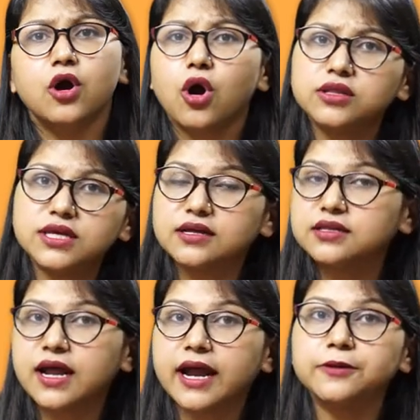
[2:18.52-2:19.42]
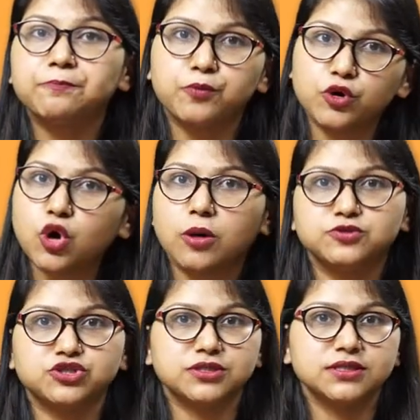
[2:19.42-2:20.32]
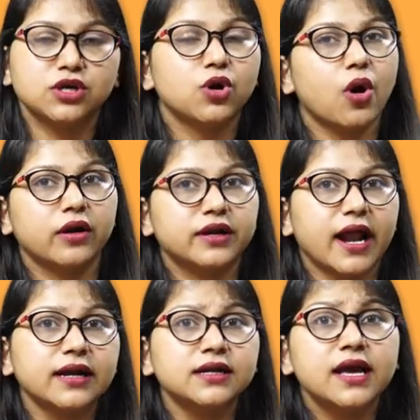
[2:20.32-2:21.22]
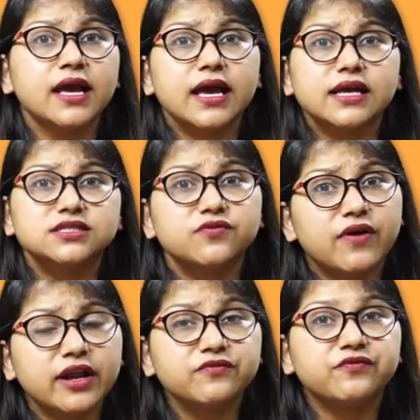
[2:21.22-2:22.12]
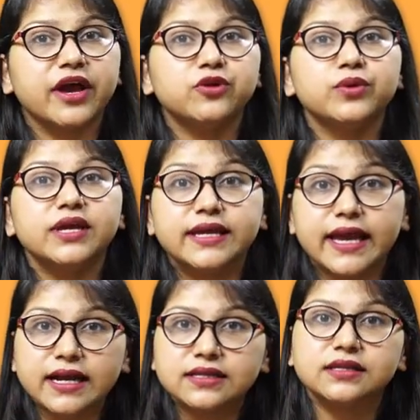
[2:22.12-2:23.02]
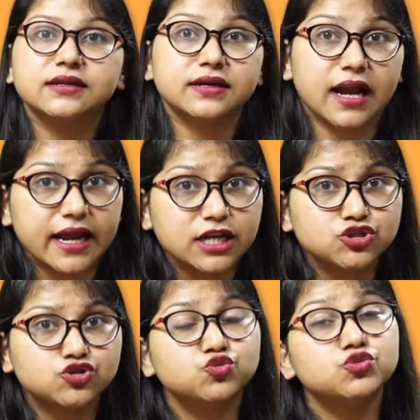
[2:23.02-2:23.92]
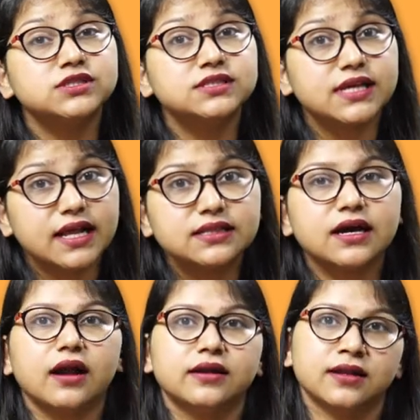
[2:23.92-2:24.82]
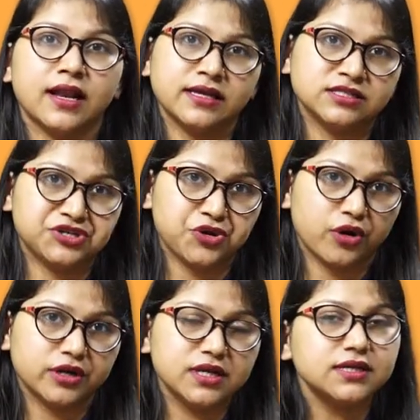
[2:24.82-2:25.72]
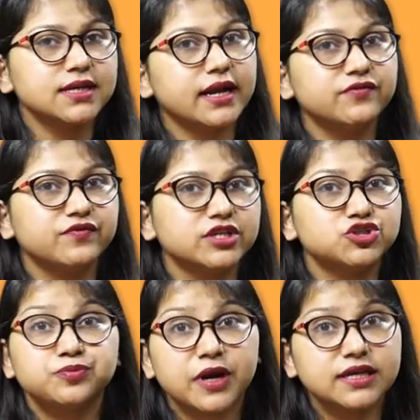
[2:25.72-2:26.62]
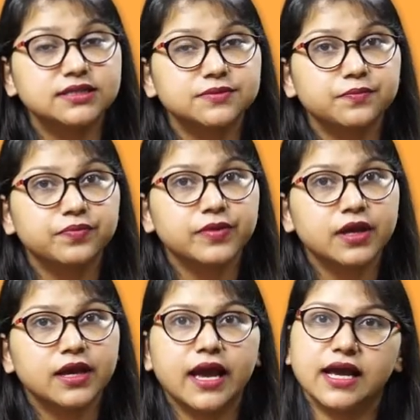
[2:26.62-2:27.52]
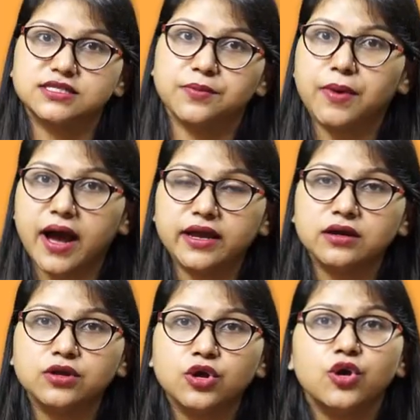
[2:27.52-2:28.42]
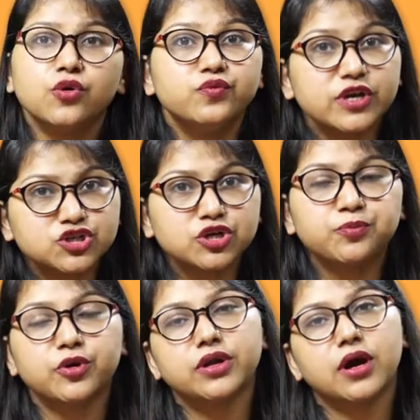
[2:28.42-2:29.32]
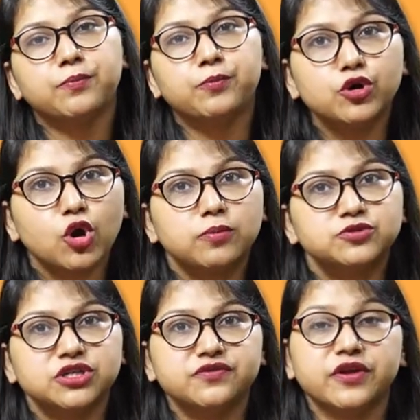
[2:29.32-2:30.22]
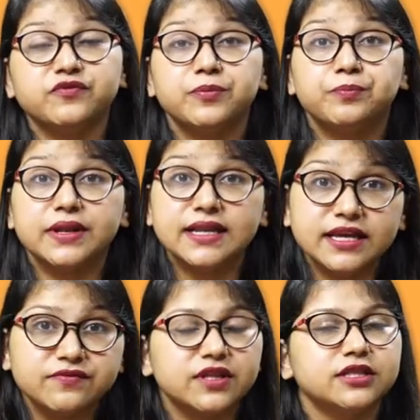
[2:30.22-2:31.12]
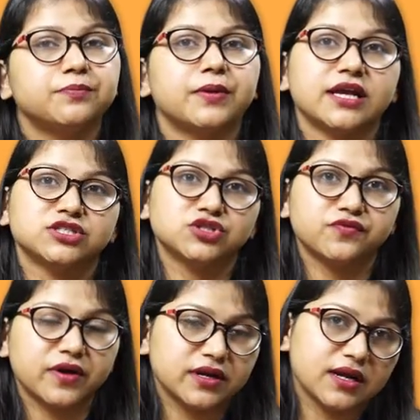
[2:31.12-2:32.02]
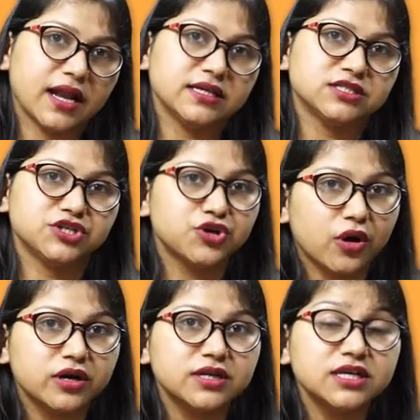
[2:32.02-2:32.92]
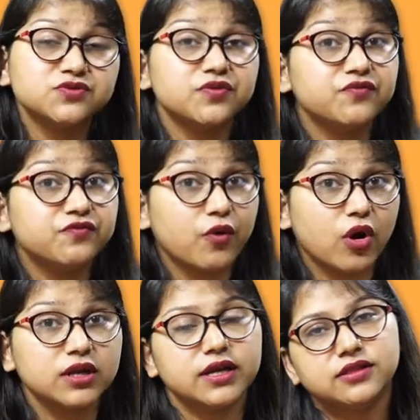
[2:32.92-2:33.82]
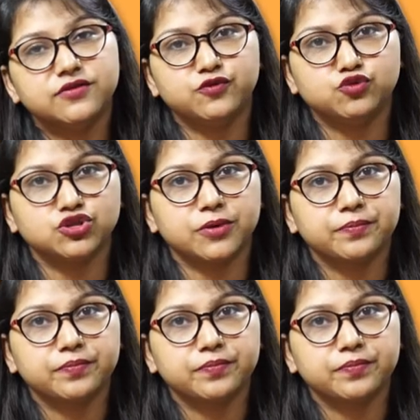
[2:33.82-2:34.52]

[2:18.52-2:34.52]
On the other hand, a put option contract is the one where we get the right to sell the underlying securities at a fixed price. As a buyer, we should put a put option when we believe that the prices of underlying securities will fall in the future.